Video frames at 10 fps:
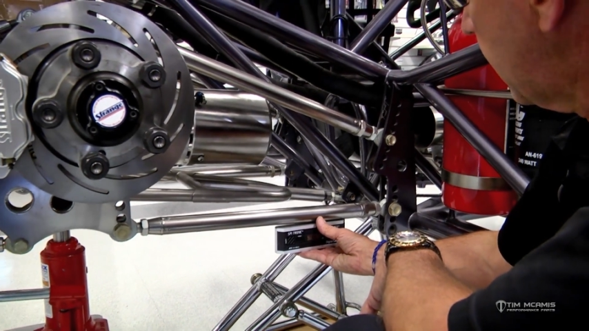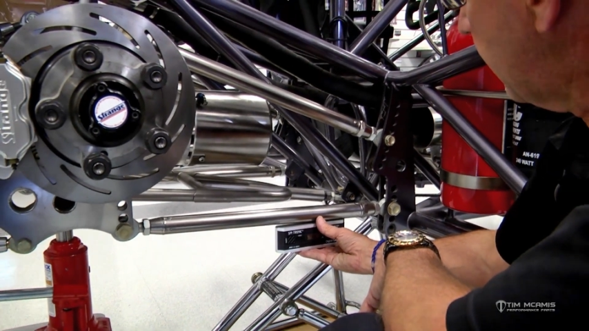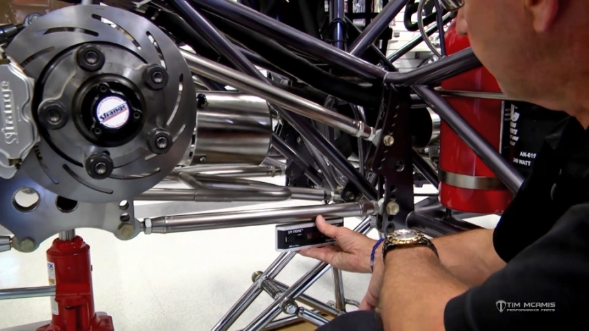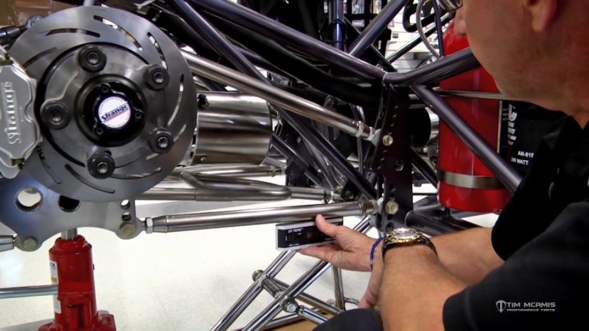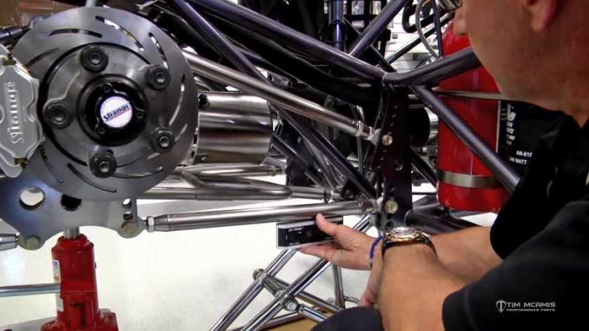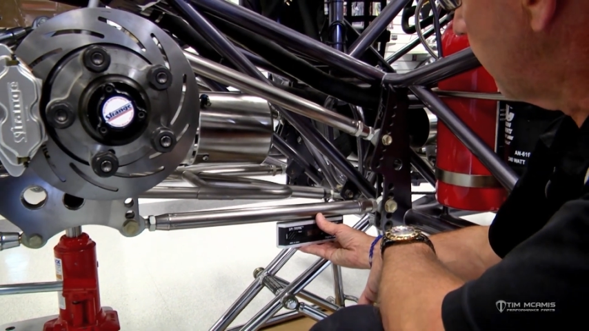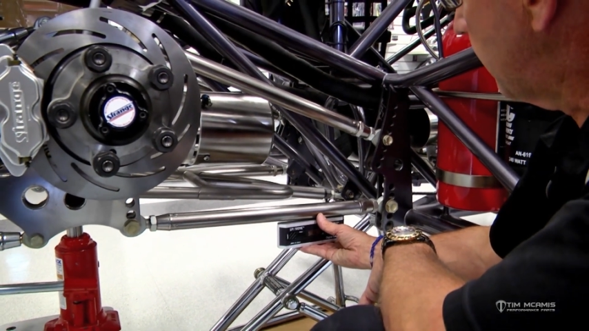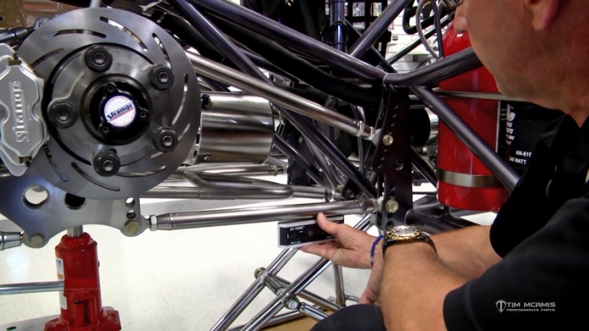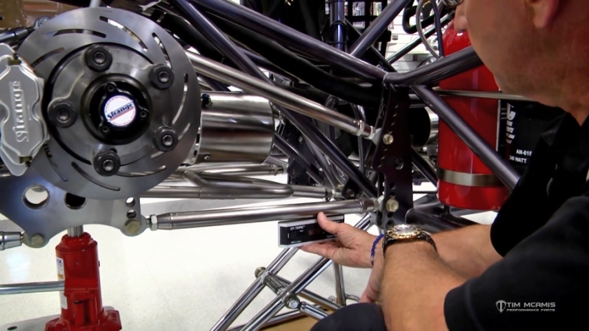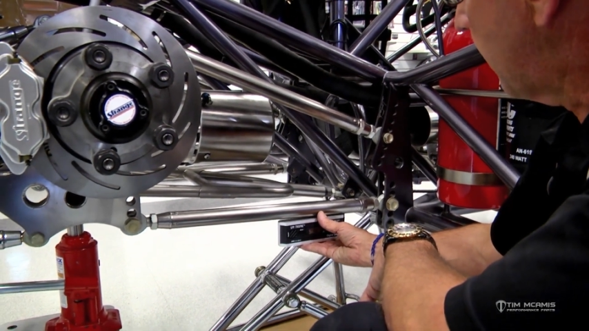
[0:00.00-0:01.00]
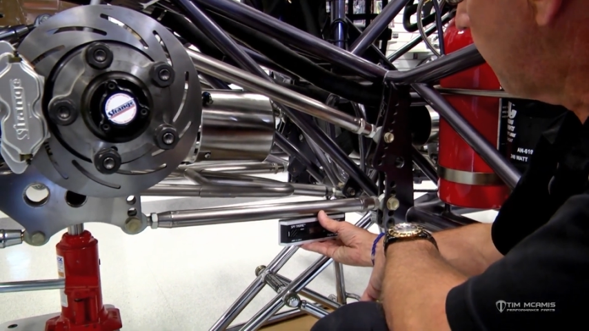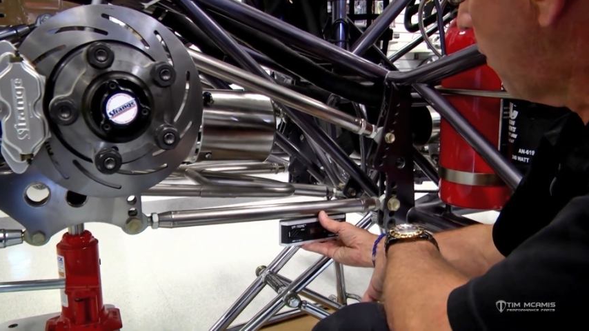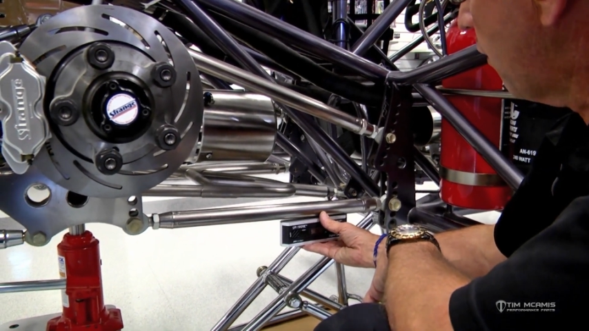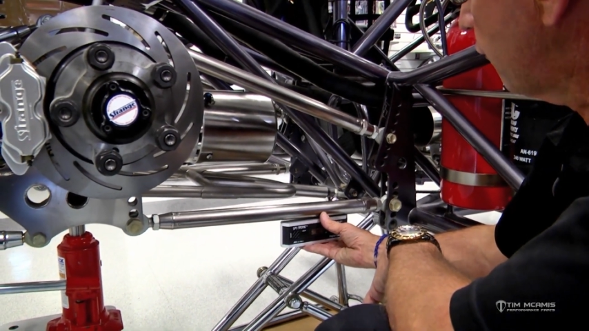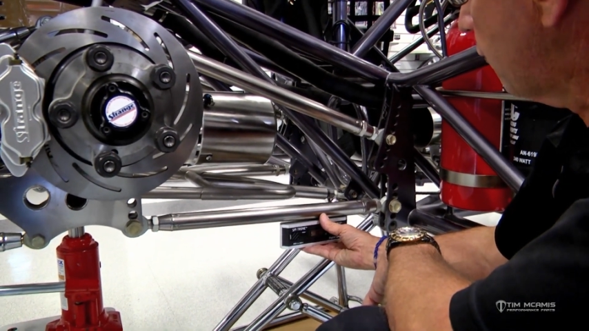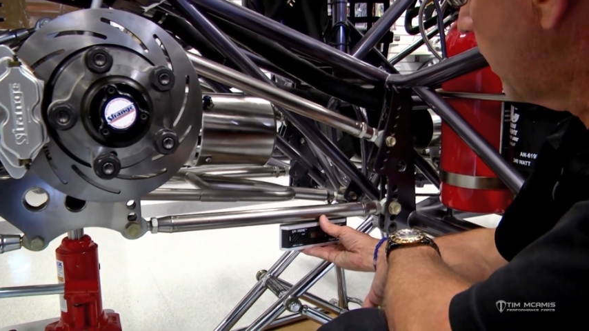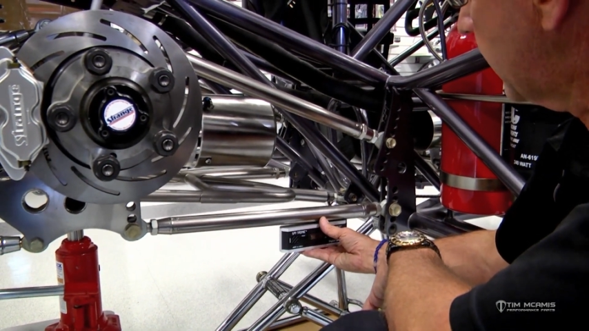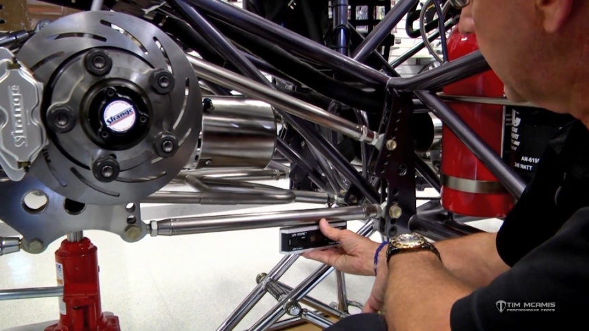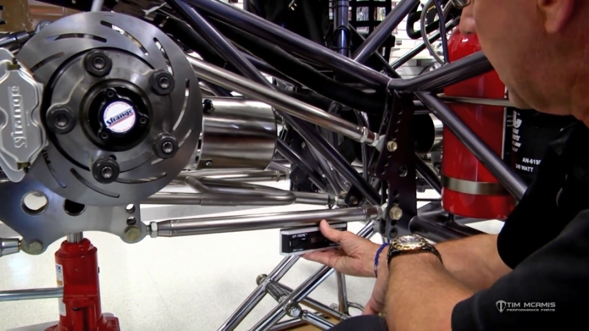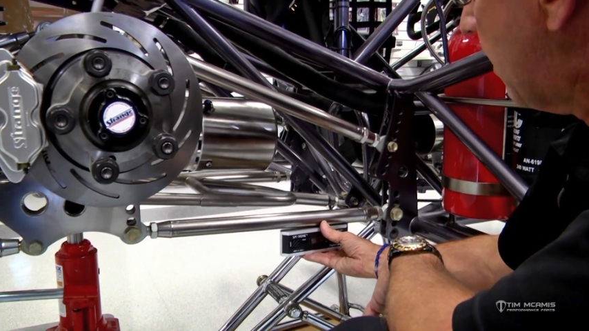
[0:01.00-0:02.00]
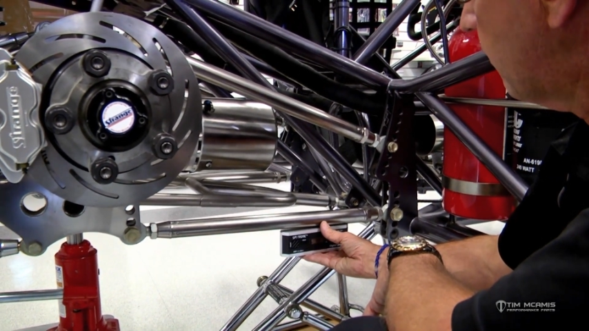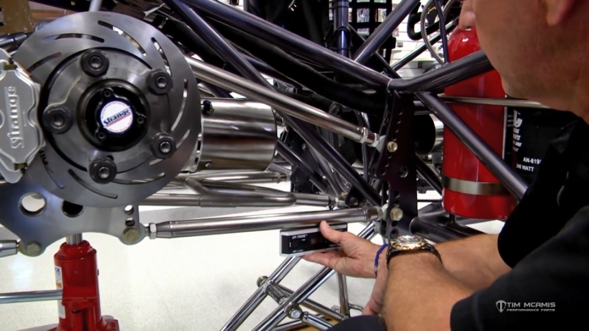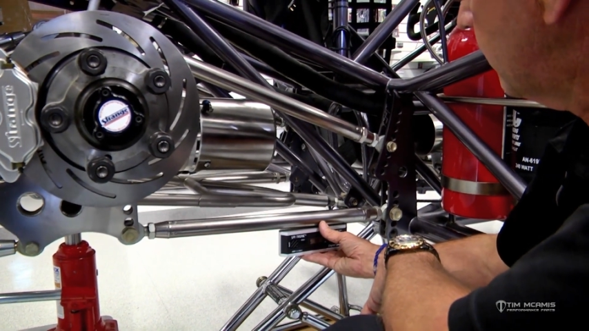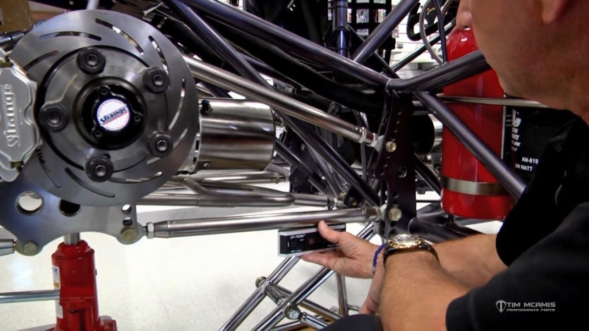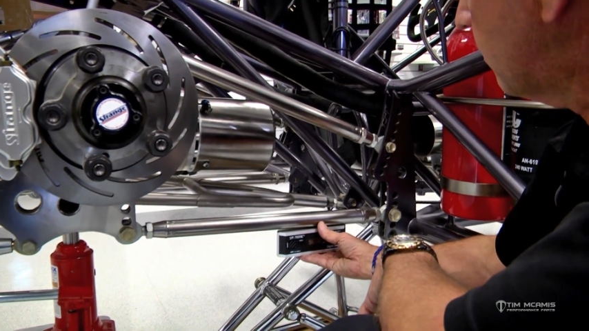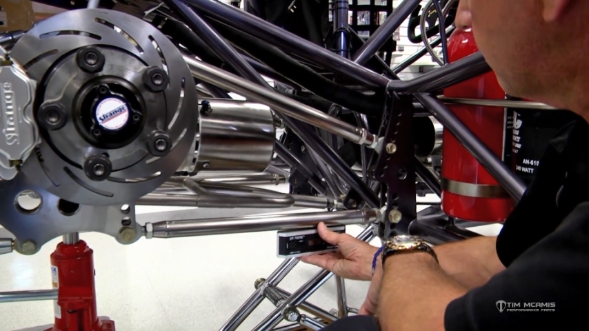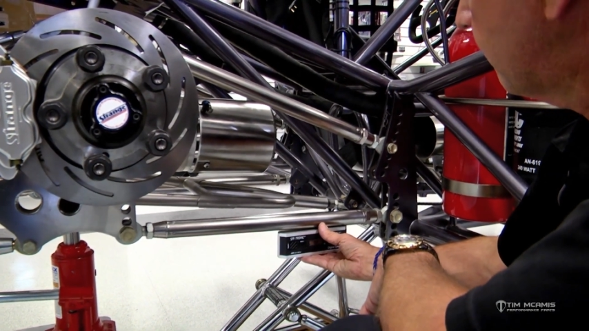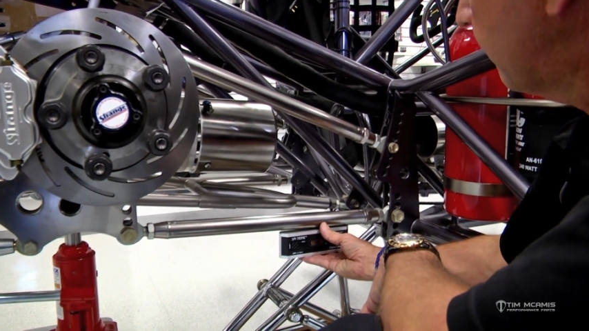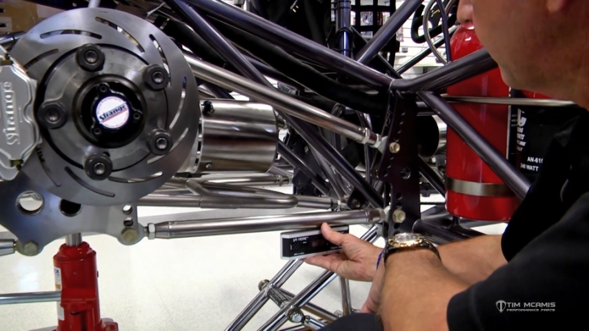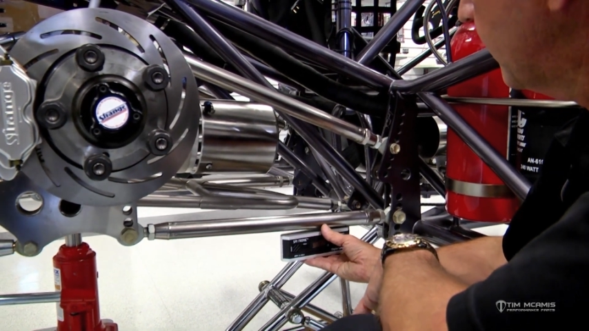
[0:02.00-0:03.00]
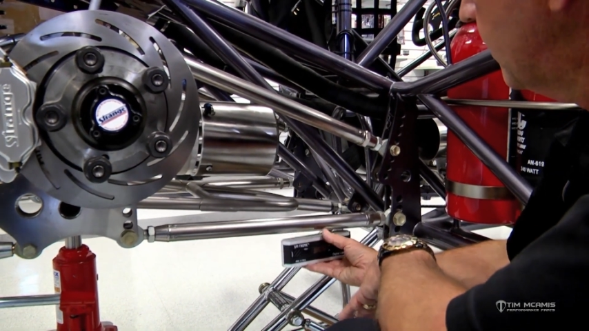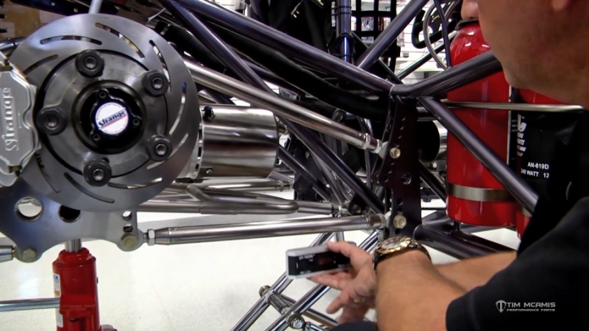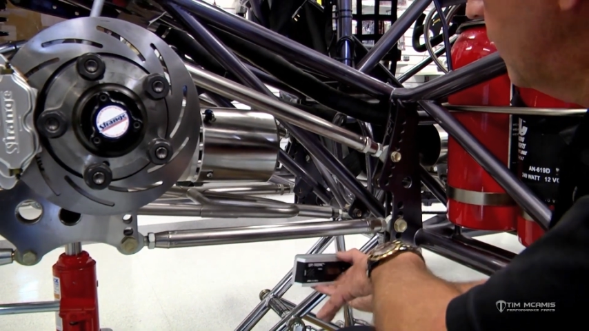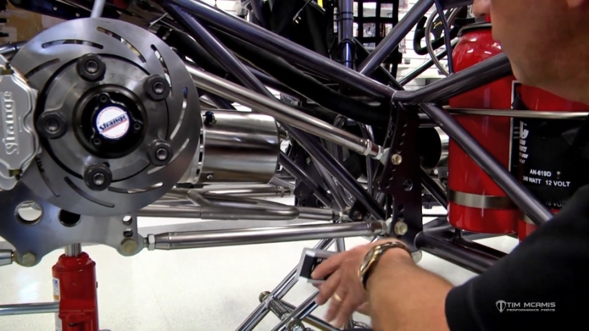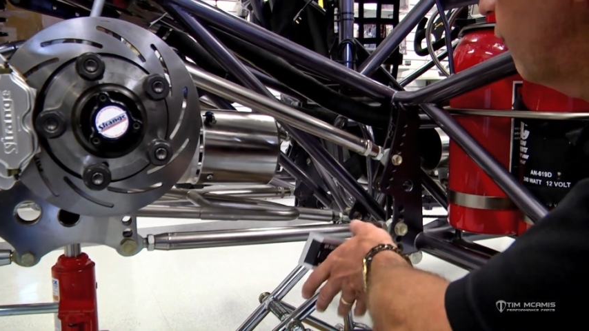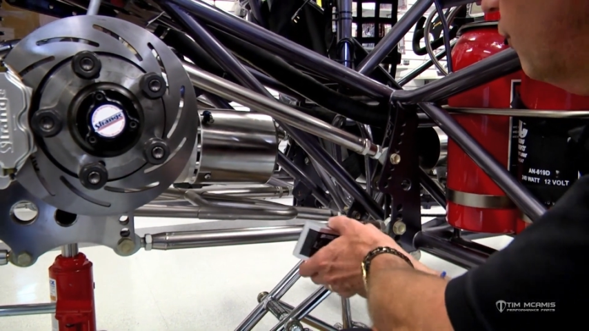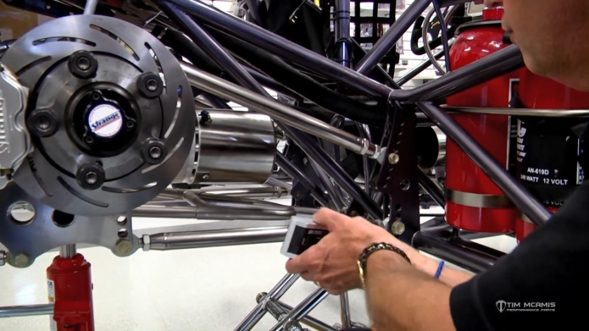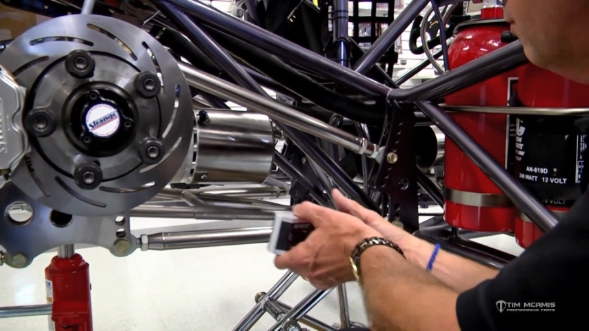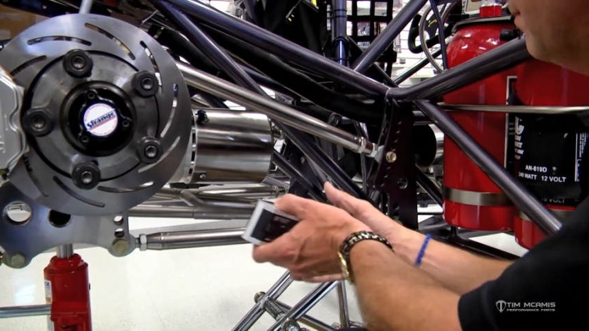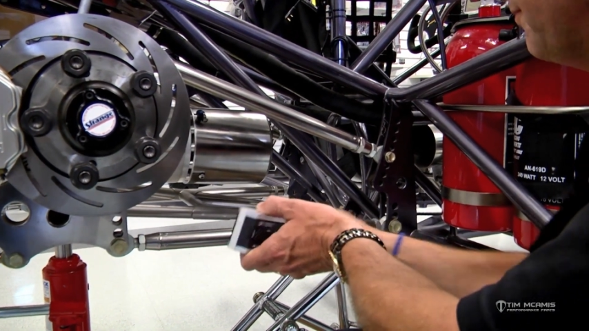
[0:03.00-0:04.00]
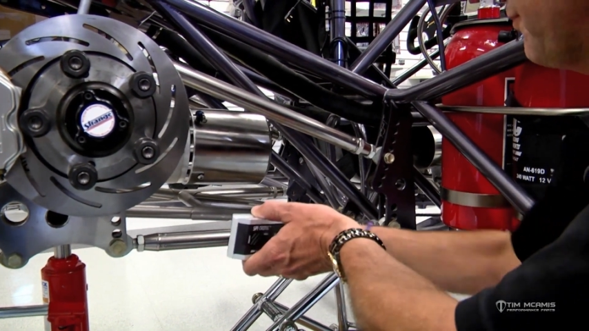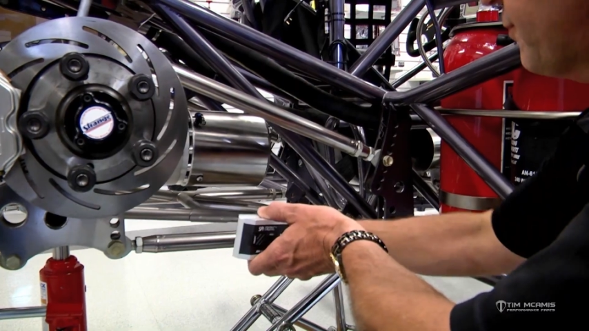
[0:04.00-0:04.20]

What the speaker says: Nobody's mouth can be seen.